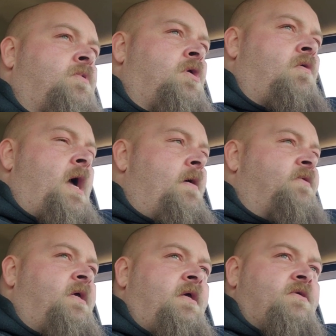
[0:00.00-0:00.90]
you know,
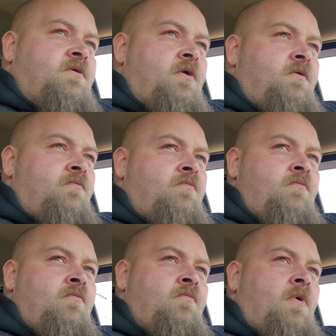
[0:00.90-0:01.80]
happy Easter.
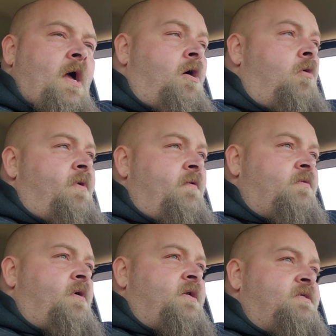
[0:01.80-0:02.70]
I hope
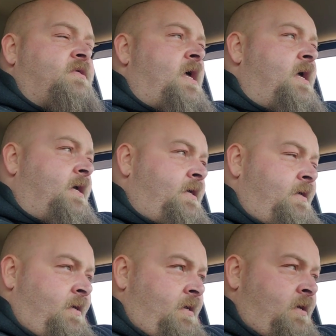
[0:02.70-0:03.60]
everybody's day
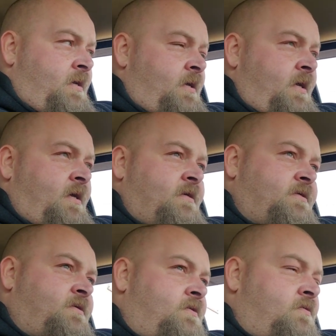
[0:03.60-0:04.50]

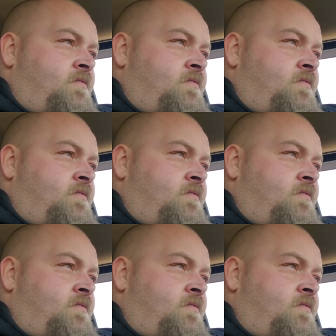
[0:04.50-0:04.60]
is